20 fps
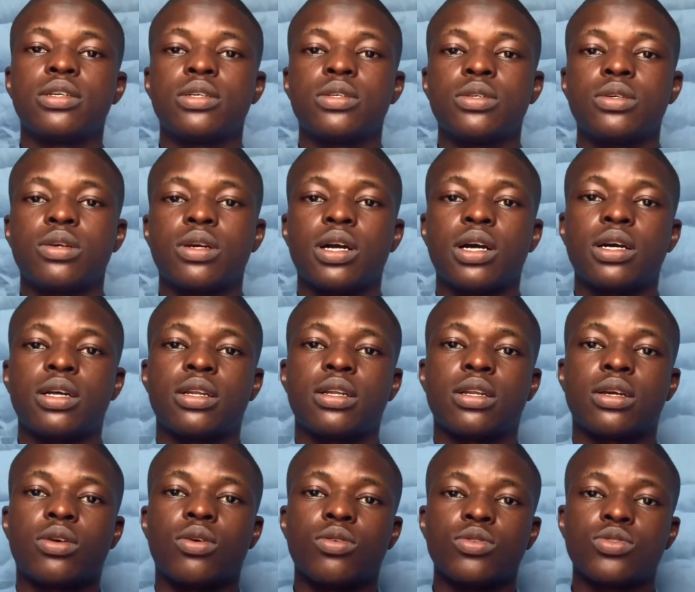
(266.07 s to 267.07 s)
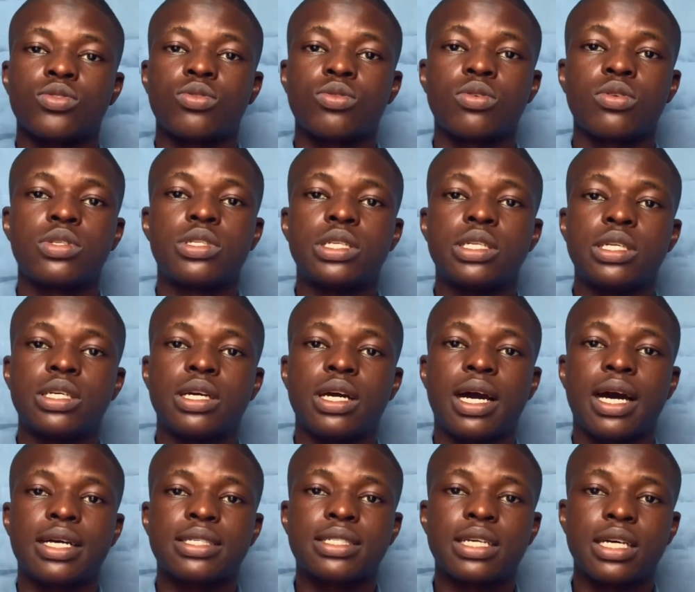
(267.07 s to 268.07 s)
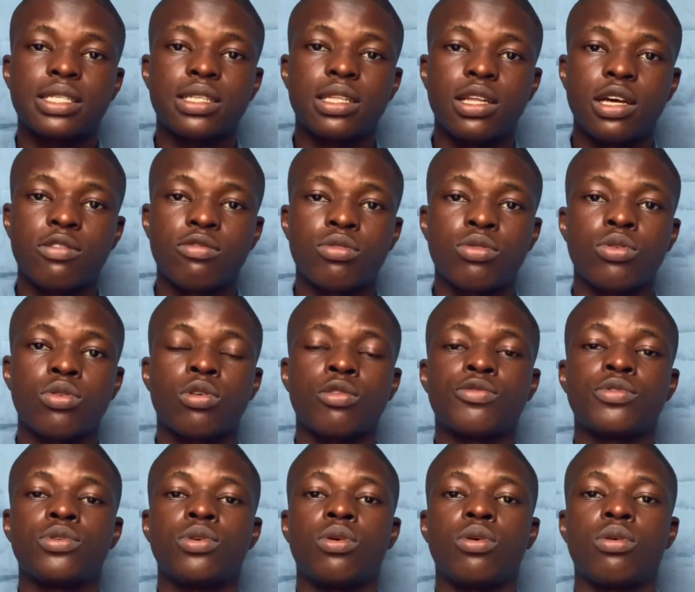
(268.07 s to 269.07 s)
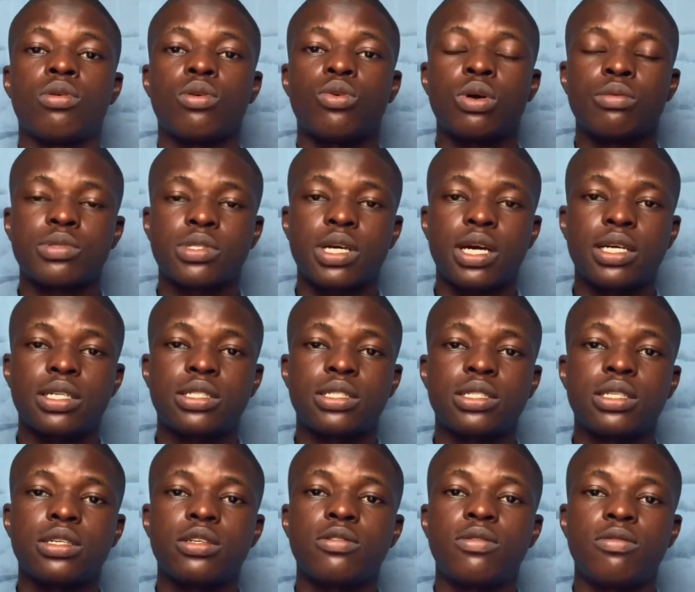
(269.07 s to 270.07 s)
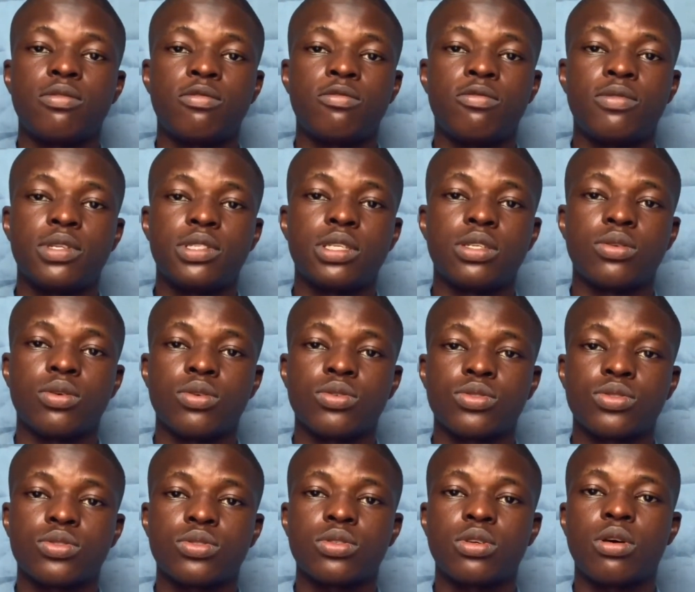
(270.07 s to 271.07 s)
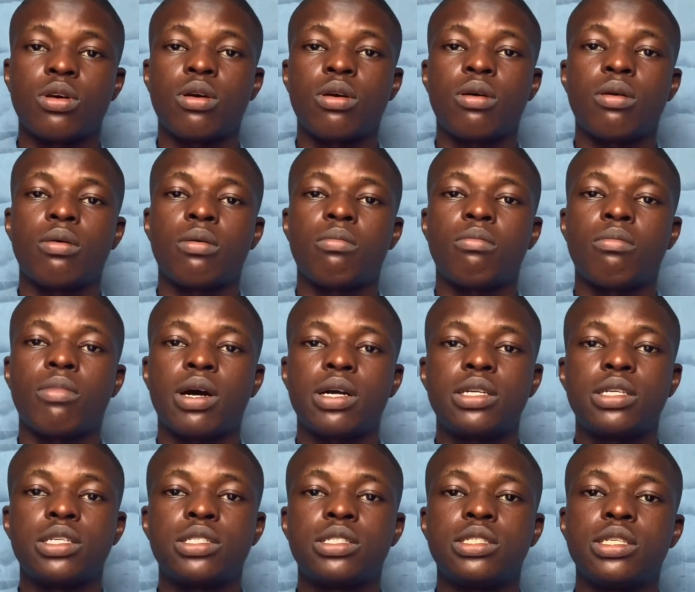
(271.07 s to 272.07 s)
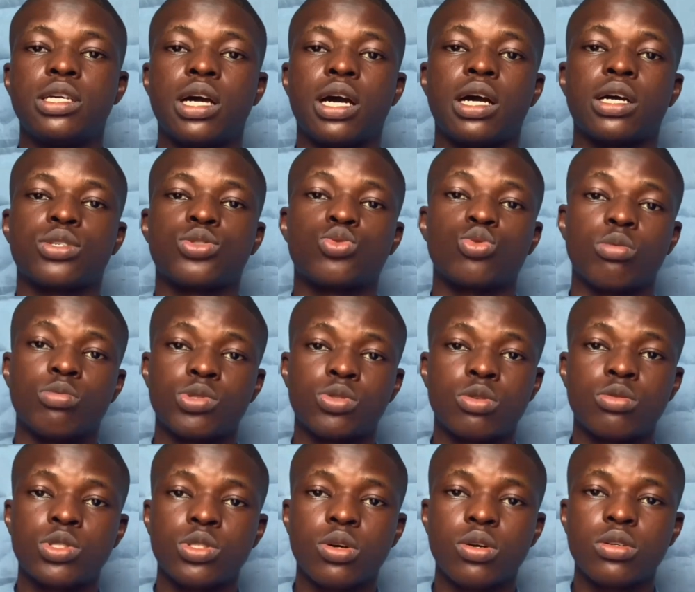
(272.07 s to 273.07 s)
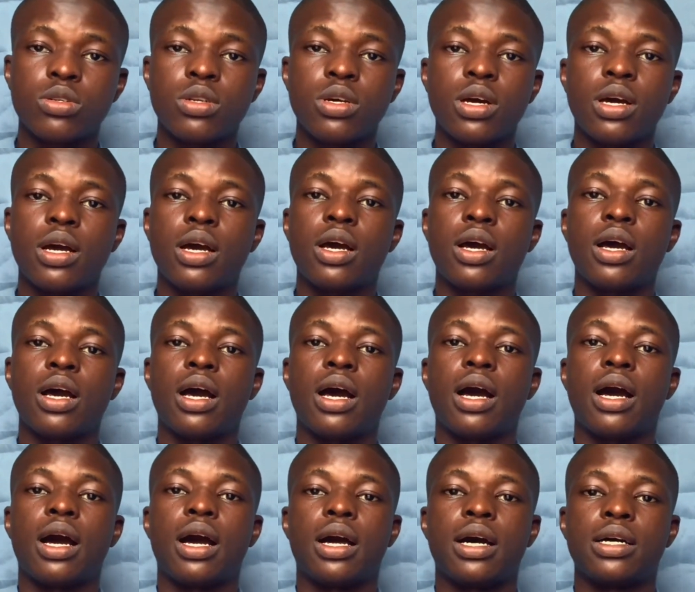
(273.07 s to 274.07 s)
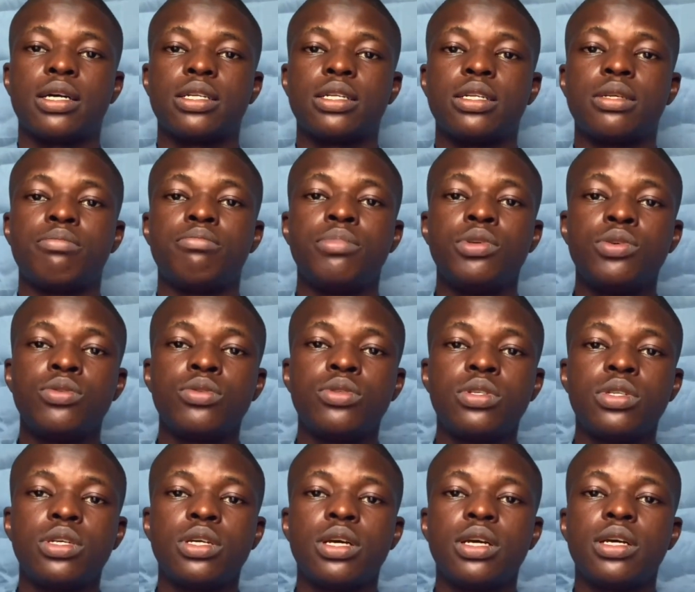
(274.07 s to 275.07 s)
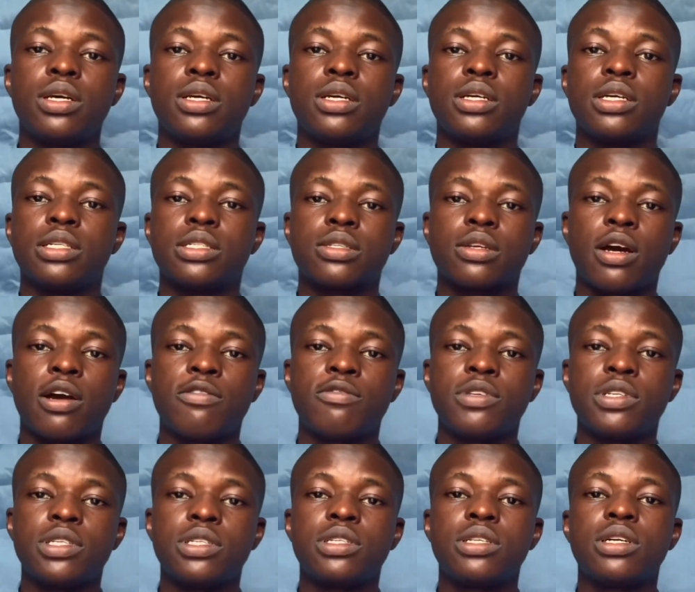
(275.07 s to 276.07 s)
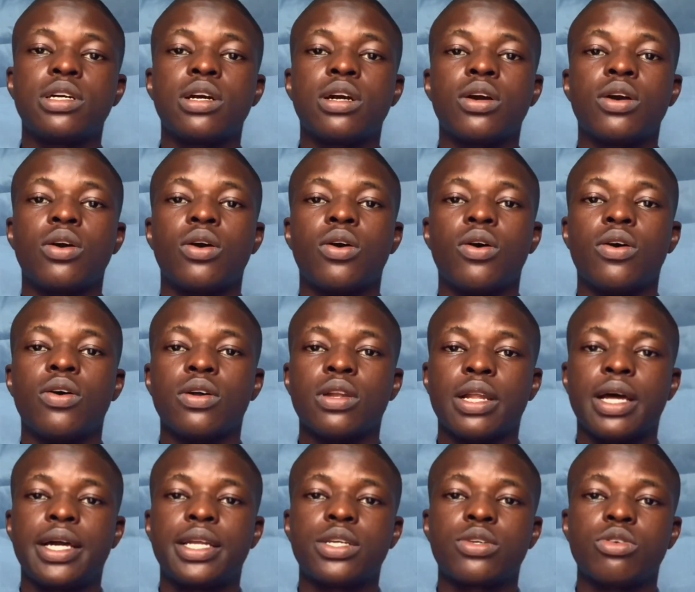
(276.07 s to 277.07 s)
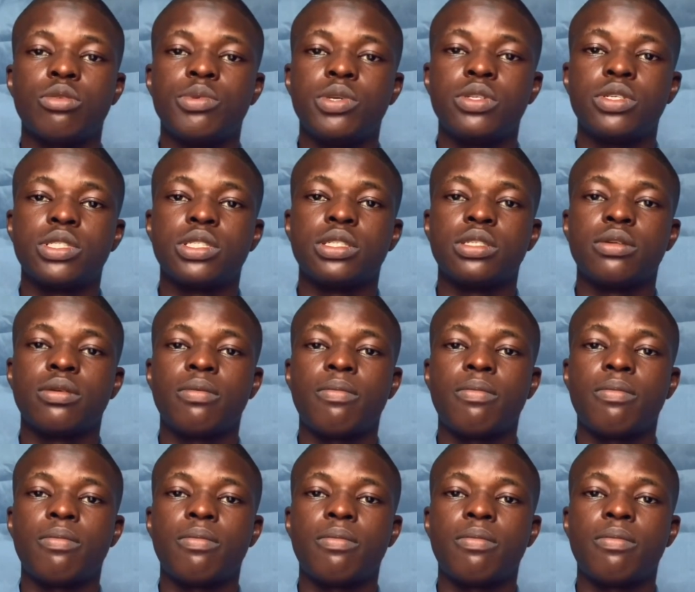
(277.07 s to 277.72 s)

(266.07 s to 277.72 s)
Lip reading: you can control the access level of your website visitors, manage their subscription, and build a thriving online community.